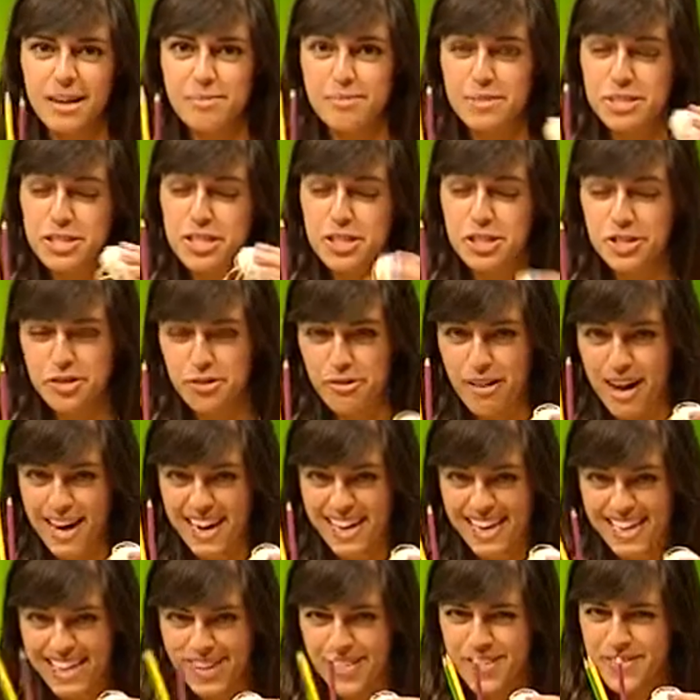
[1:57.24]

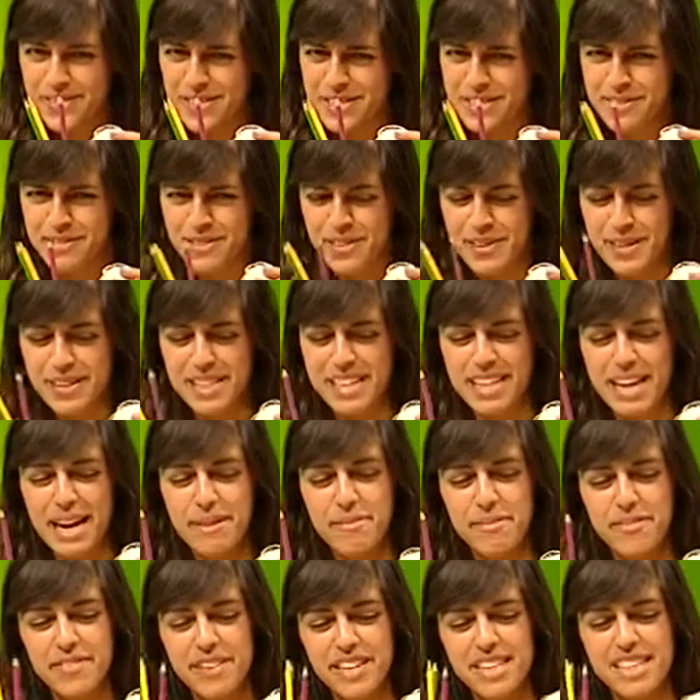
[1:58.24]
string, almost forgot the
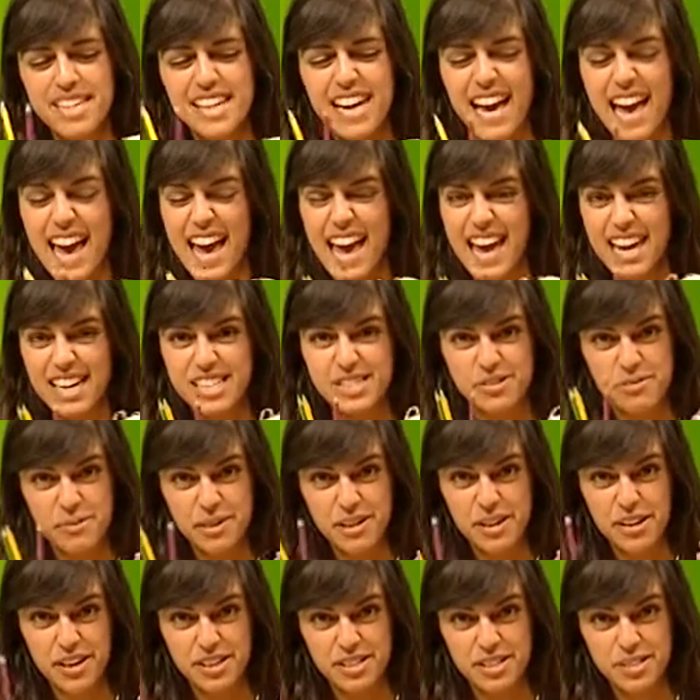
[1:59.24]
name of it, and
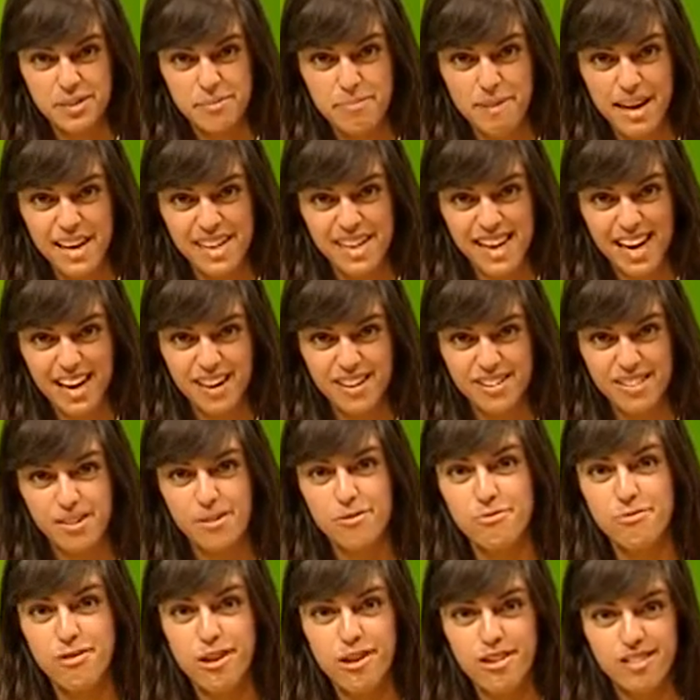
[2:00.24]
we're going to make our
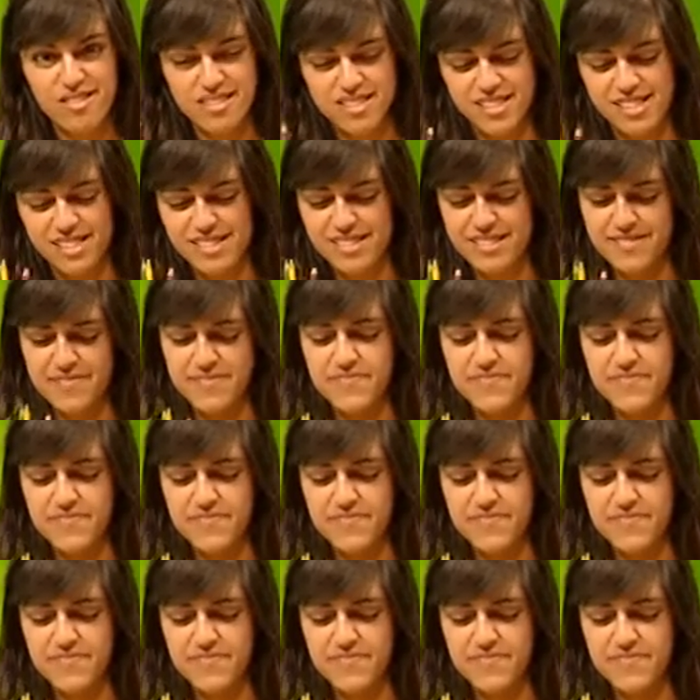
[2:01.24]
rods.